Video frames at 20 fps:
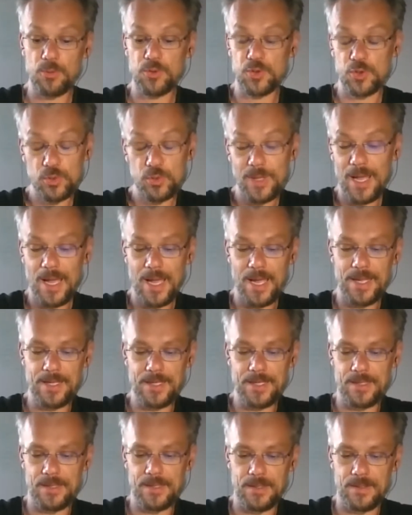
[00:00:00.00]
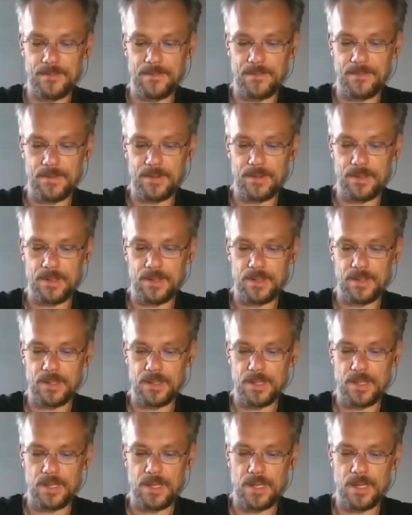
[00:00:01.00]
should I
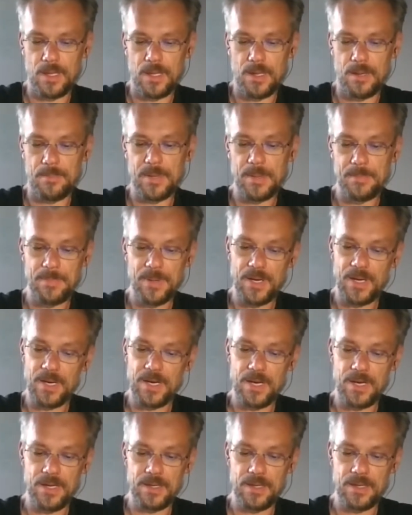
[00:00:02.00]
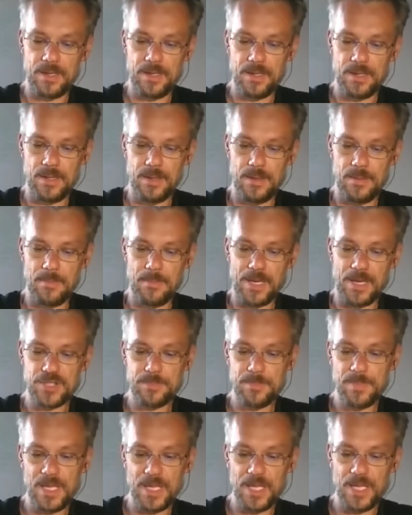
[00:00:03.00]
prepare my
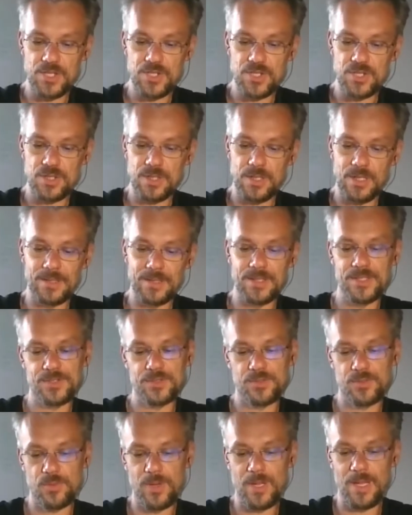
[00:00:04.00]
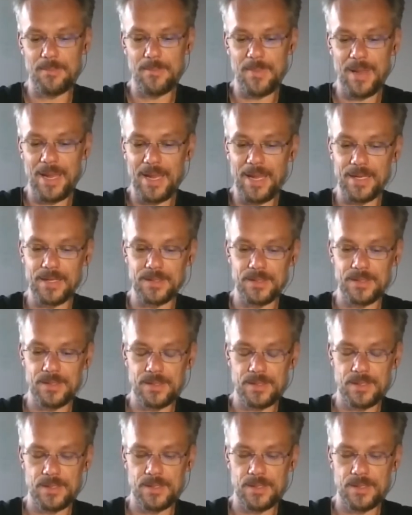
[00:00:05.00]
speech in these 3 main